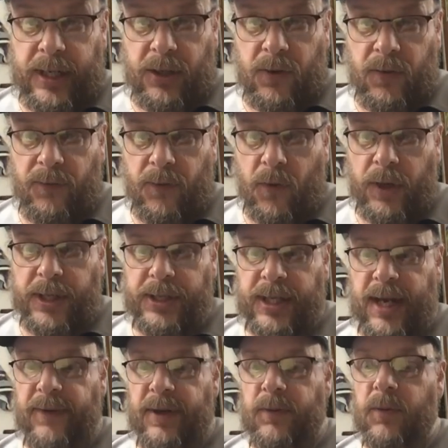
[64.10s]
hit
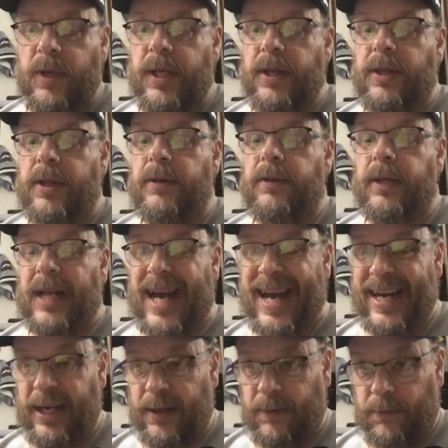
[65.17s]
247 with
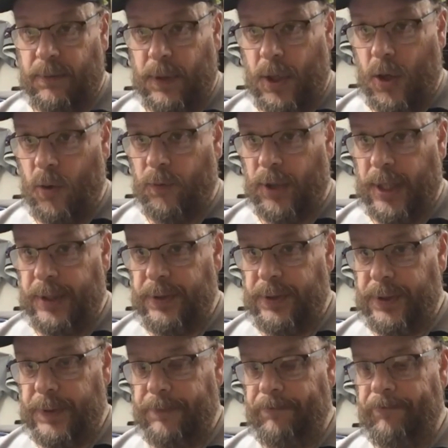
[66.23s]
9 home
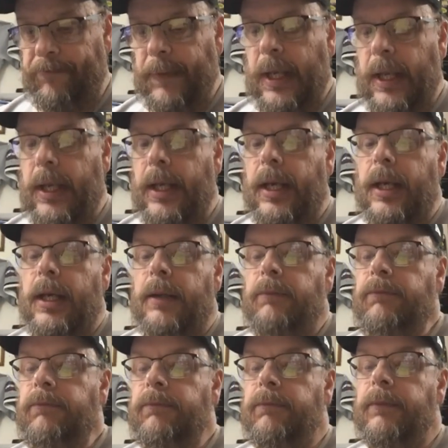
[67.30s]
runs.
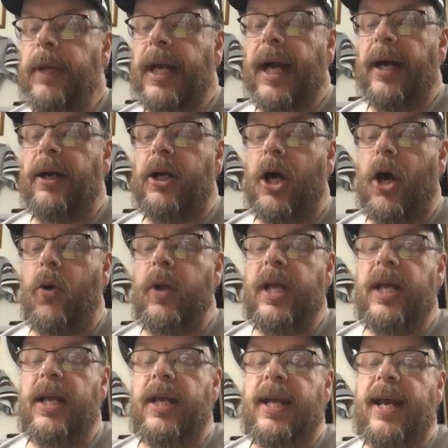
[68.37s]
You got
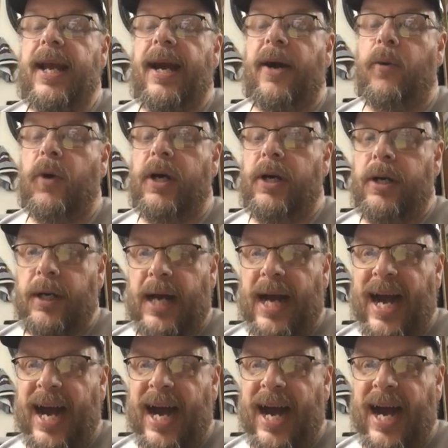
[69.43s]
Cody Hewer,